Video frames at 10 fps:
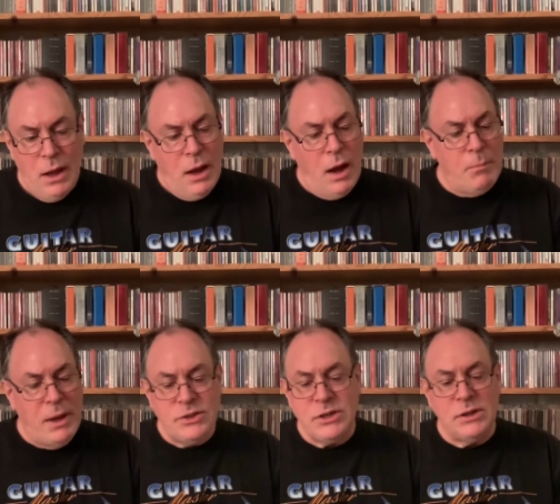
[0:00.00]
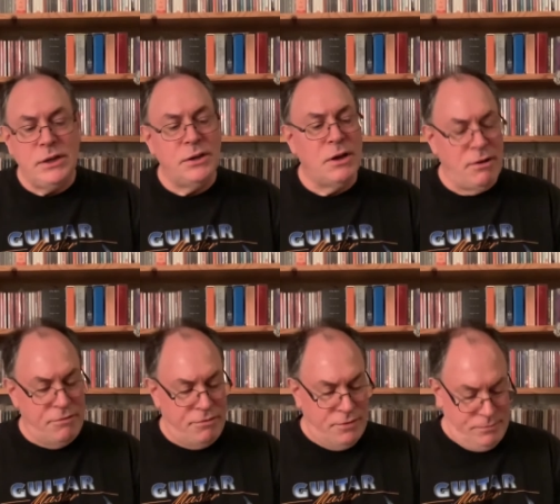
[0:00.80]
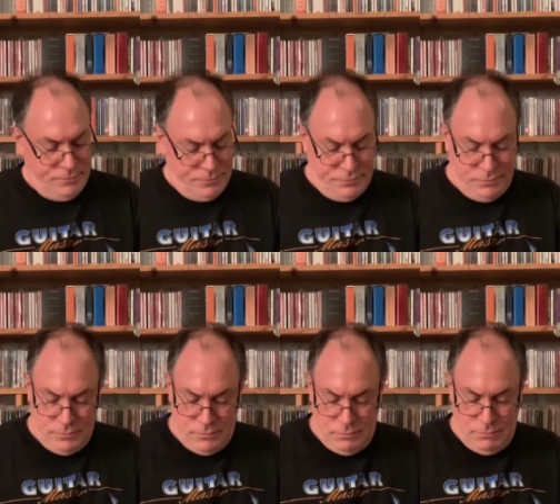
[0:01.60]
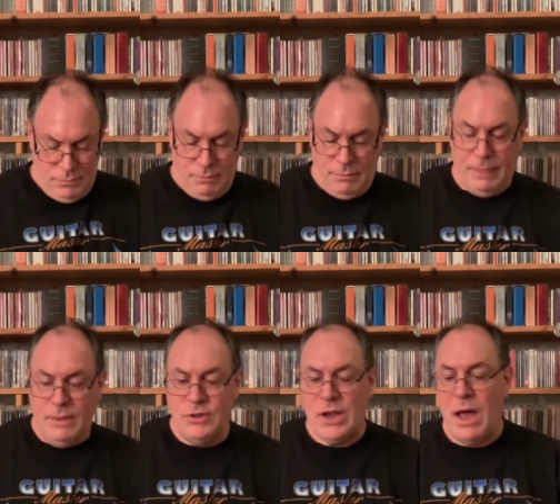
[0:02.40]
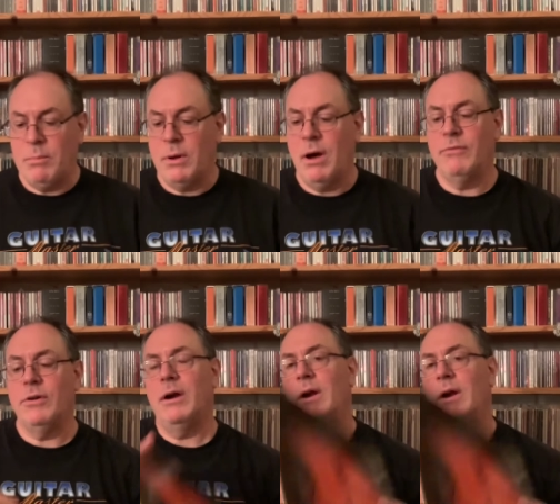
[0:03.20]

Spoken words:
Amazingly enough, this album cover